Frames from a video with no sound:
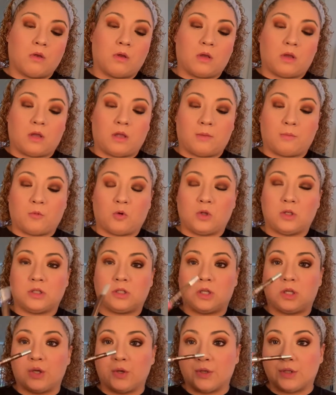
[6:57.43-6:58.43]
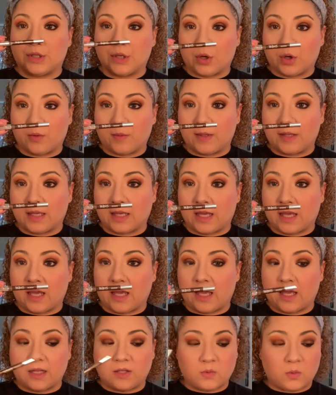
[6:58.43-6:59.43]
I'm going to use the Urban
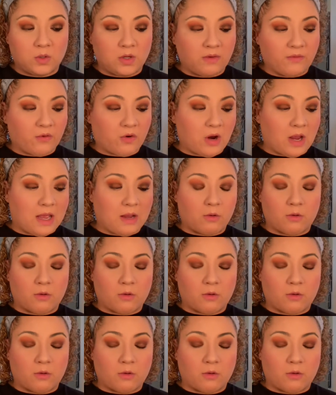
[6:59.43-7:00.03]
Decay 24-hour